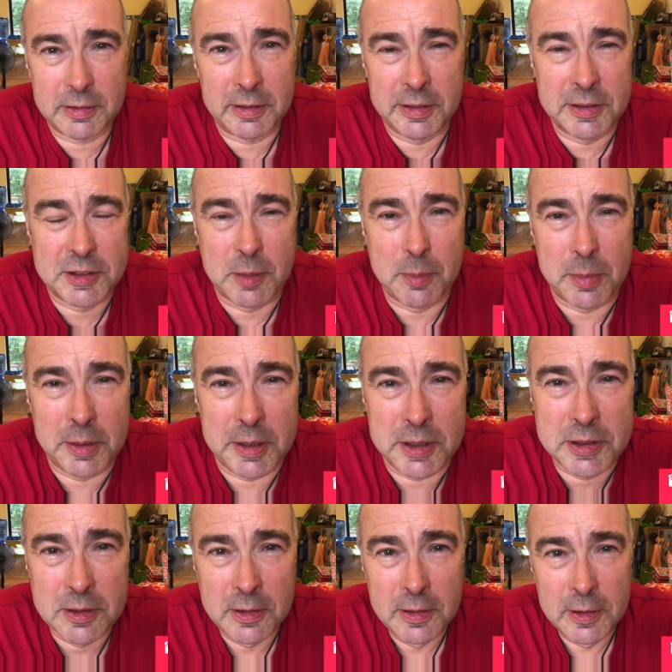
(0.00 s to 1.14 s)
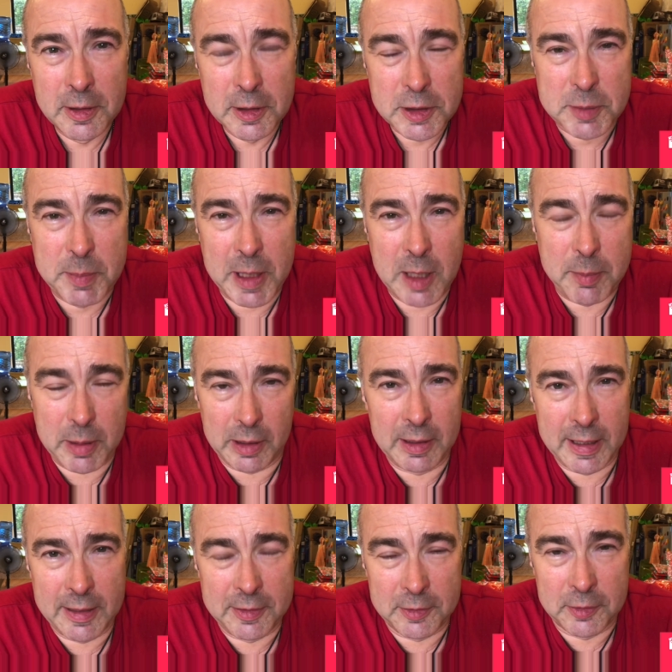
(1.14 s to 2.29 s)
in somebody's spare bit of
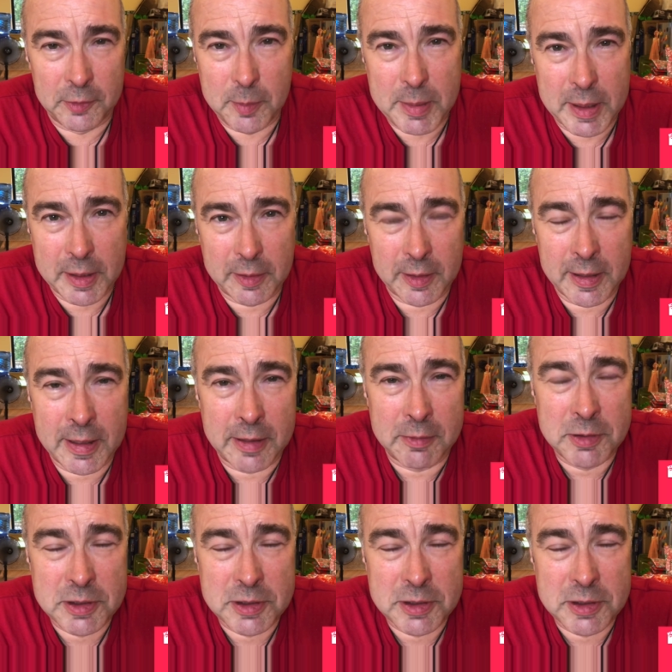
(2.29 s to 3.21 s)
land on the back of the house,